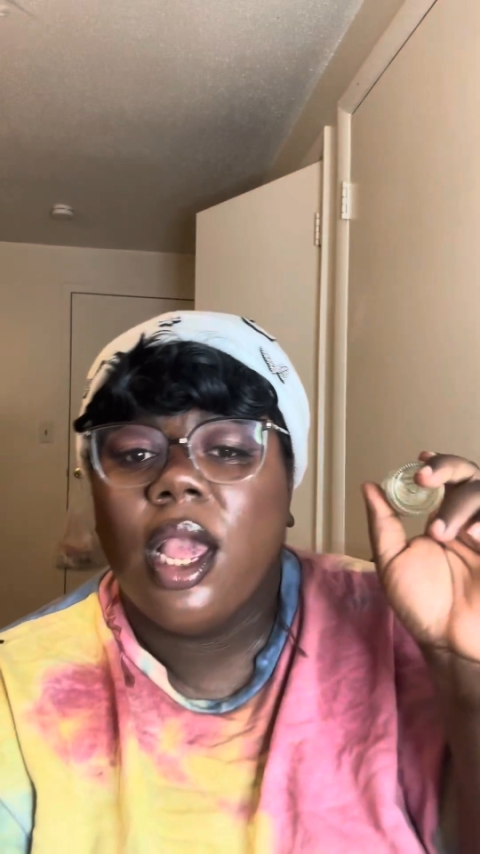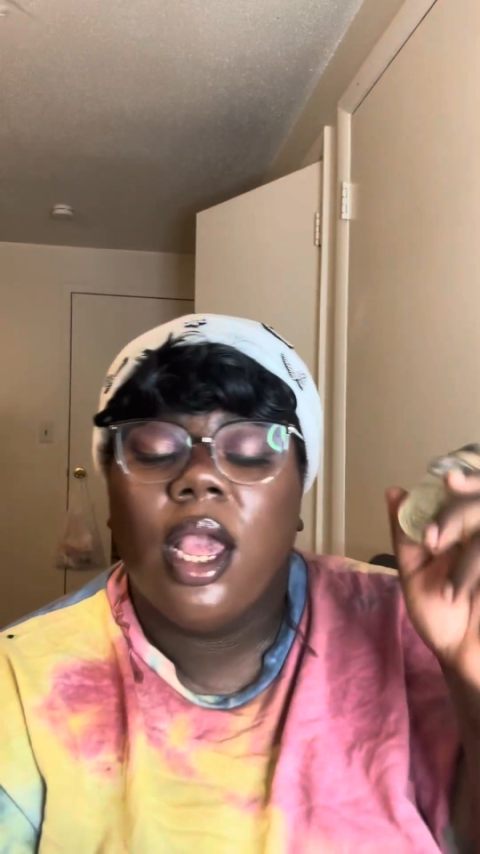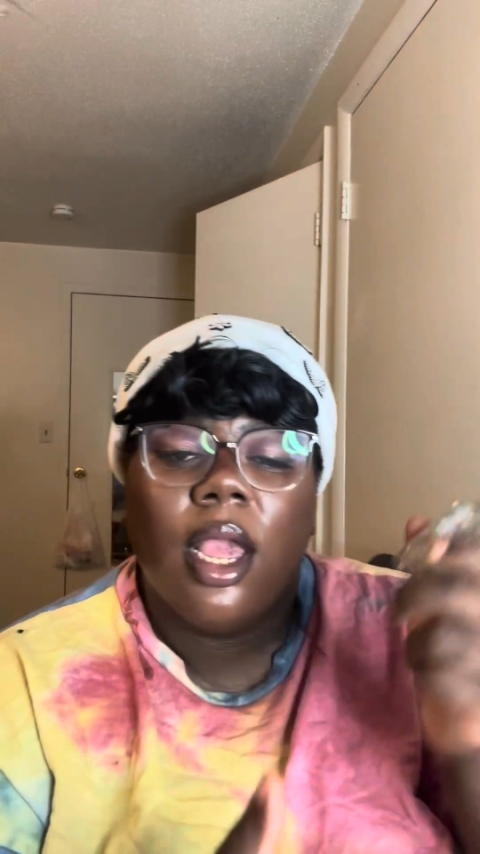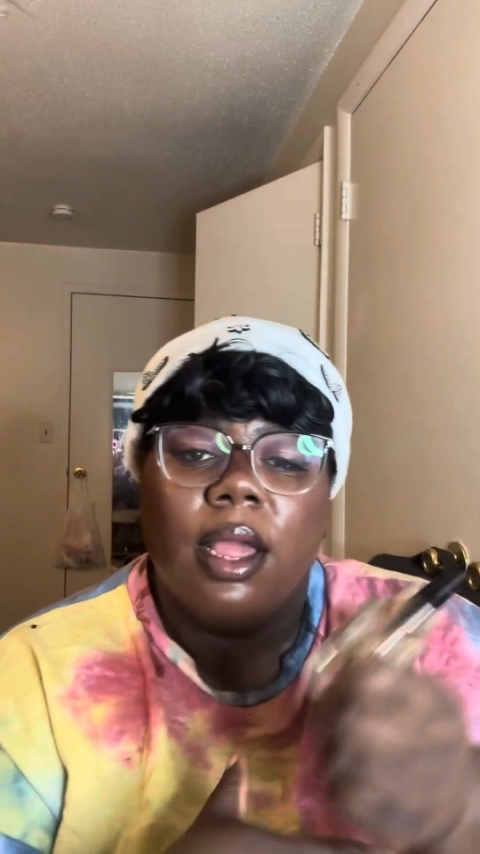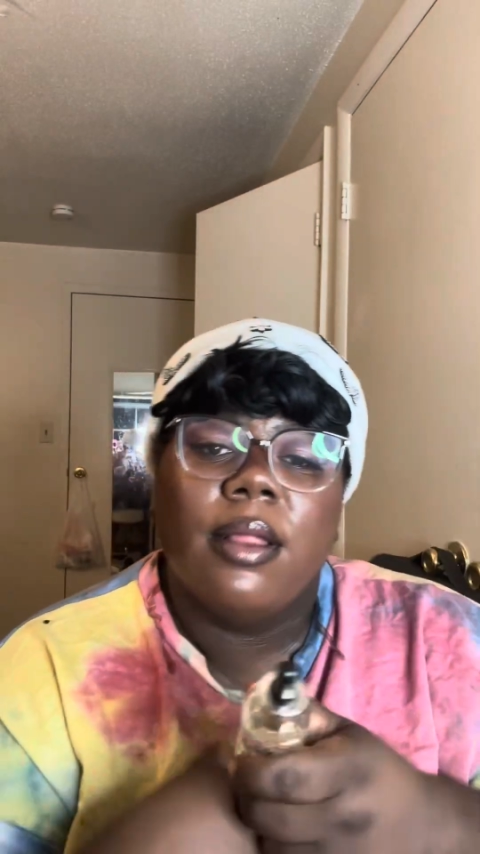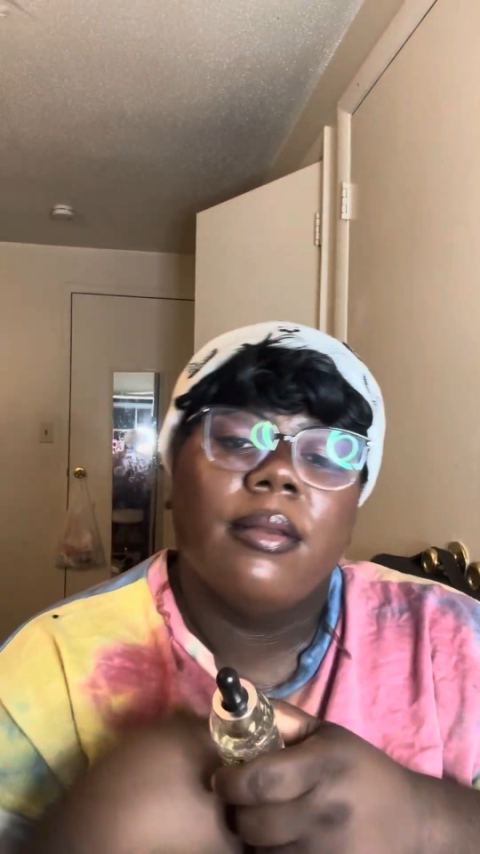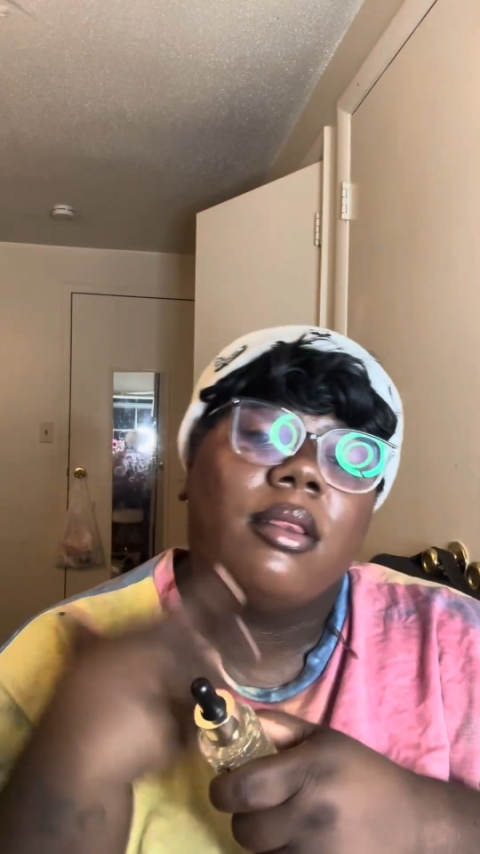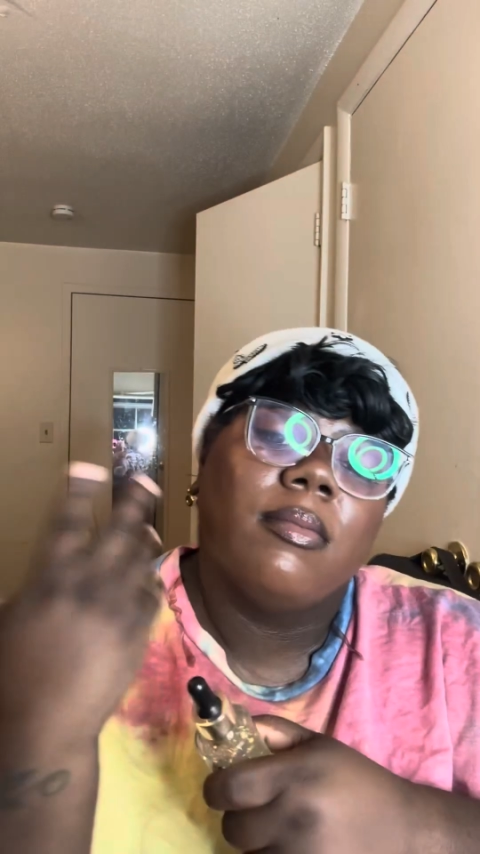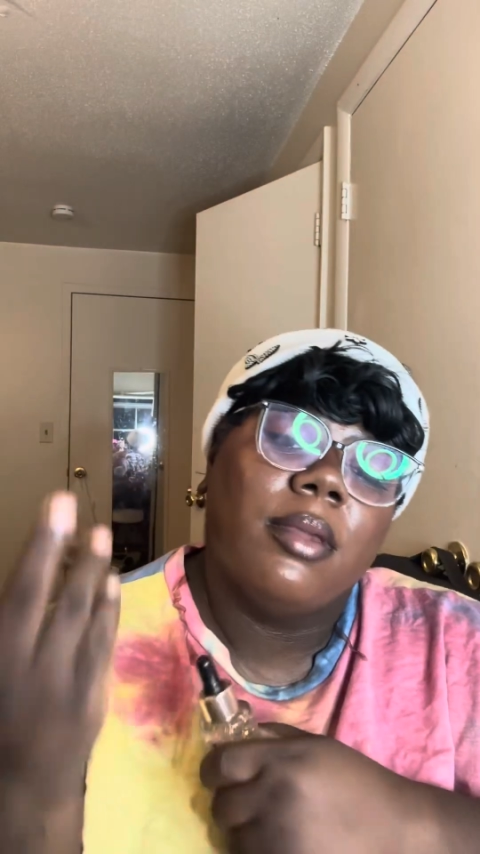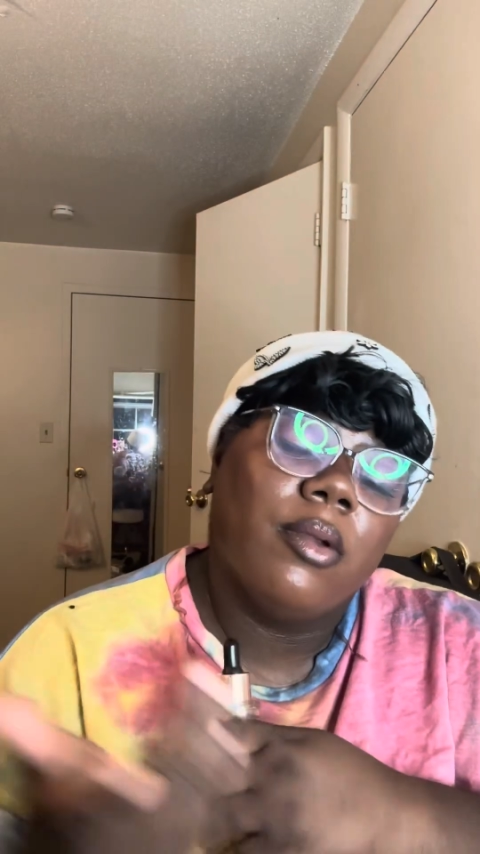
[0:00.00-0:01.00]
and
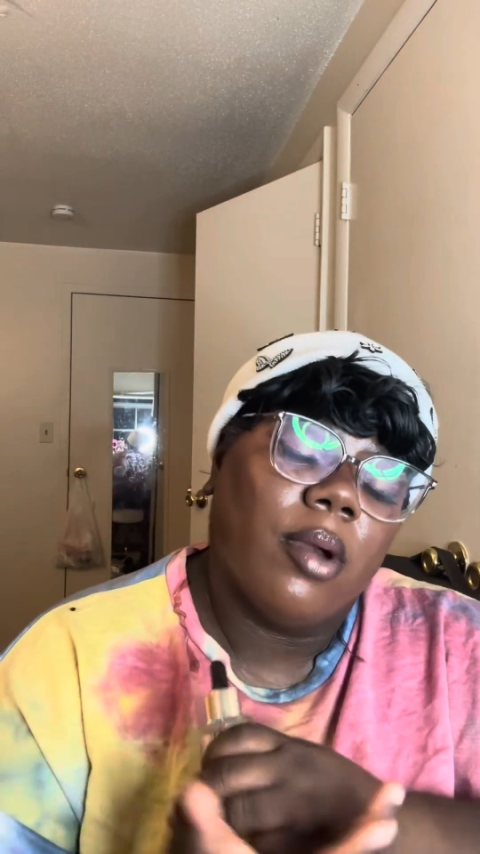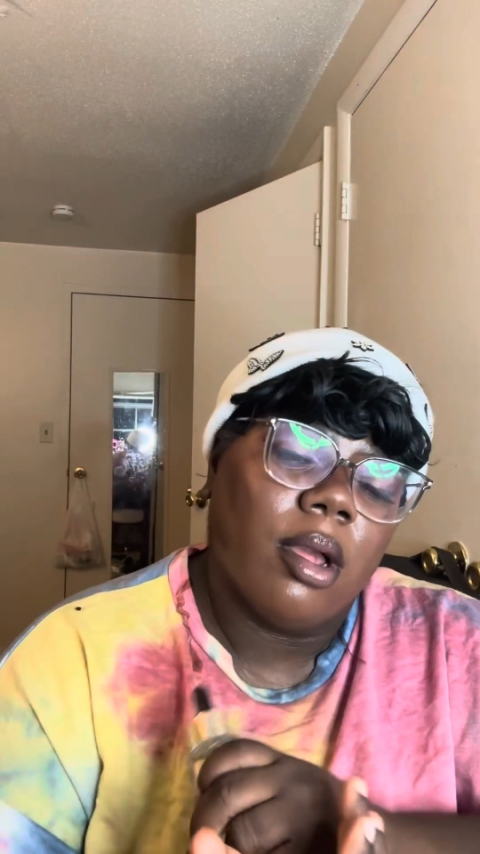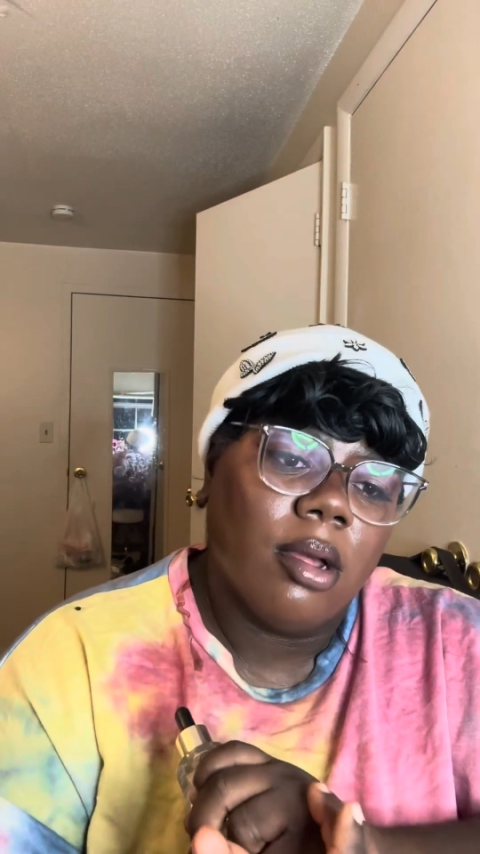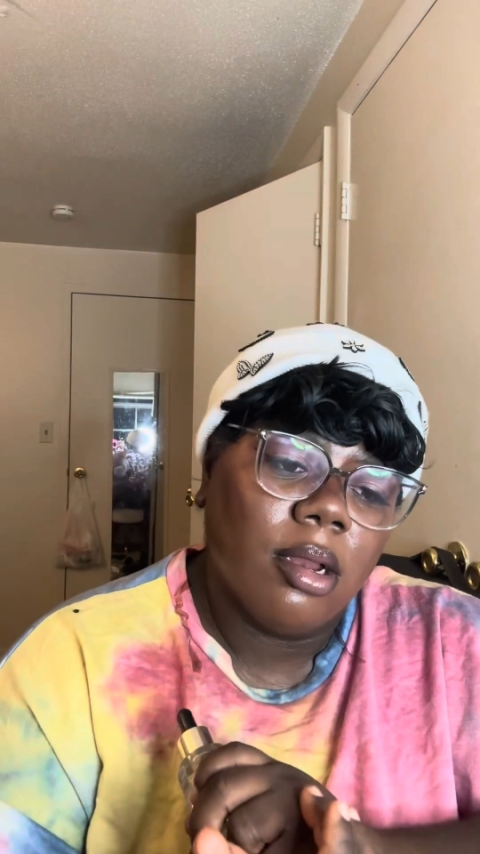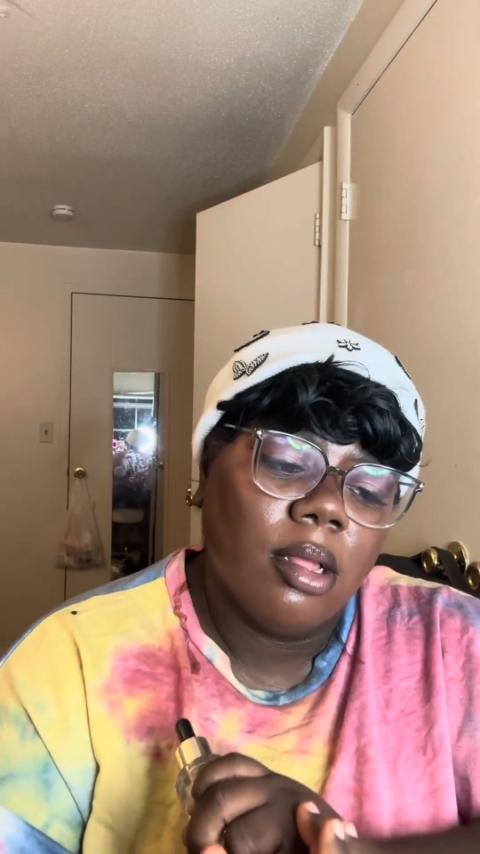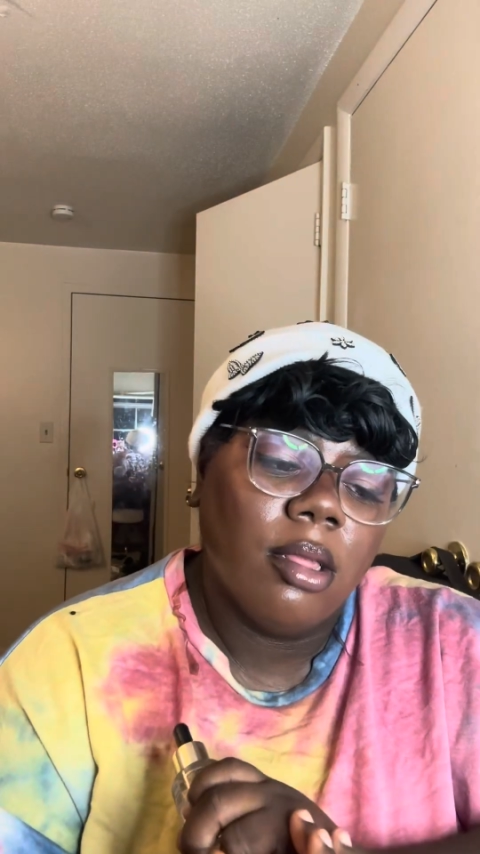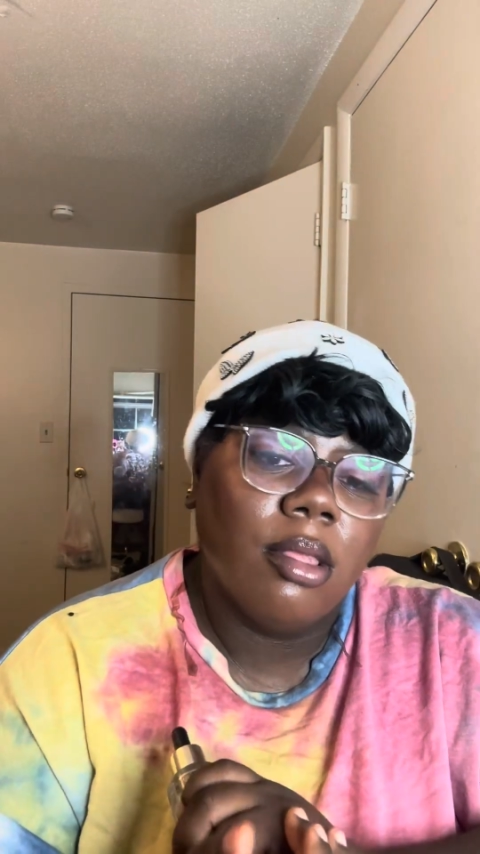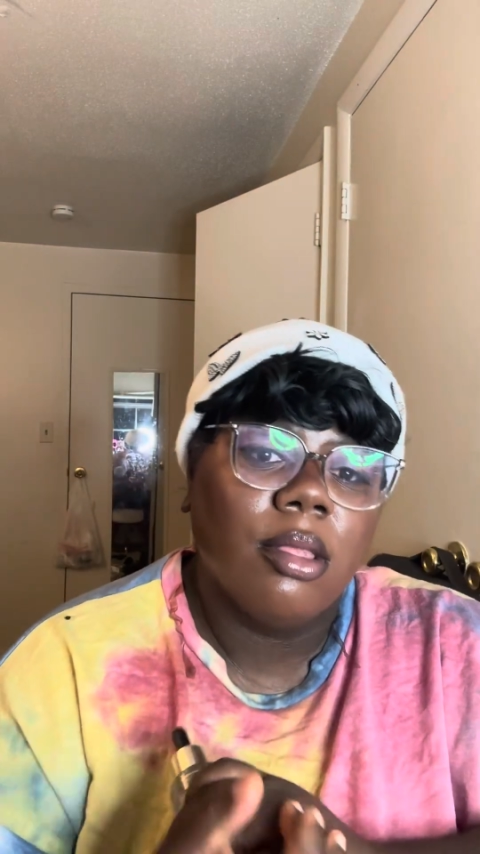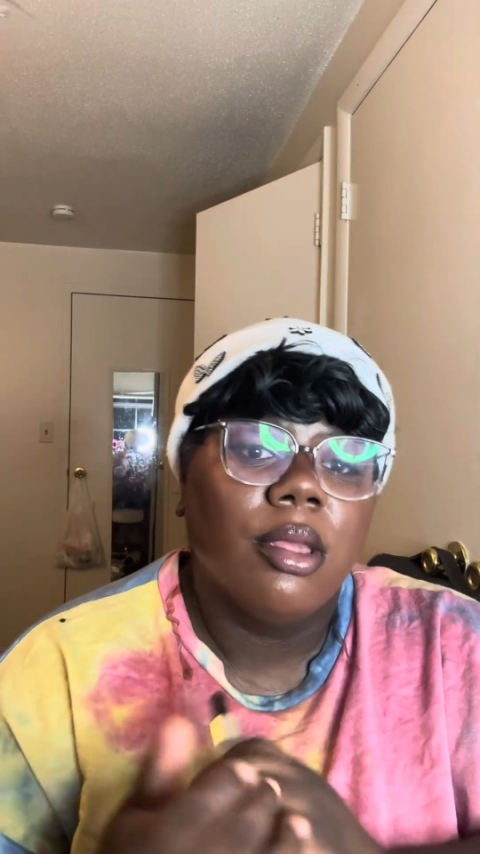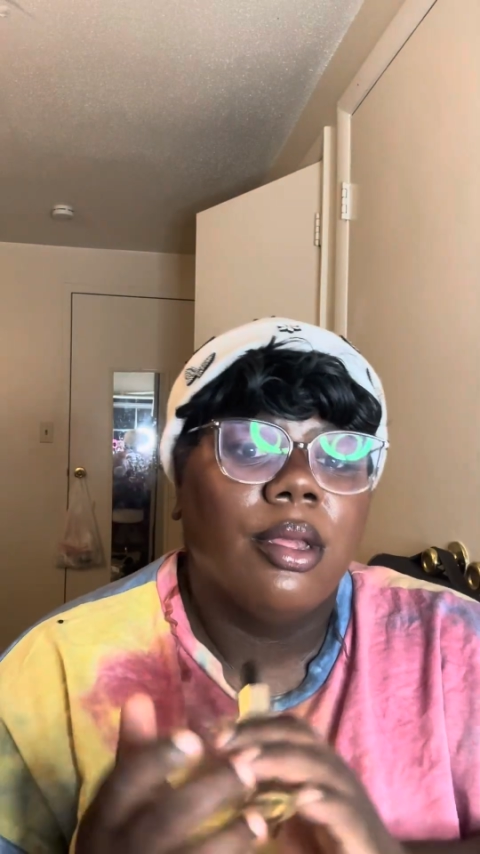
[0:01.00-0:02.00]
to be quite honest,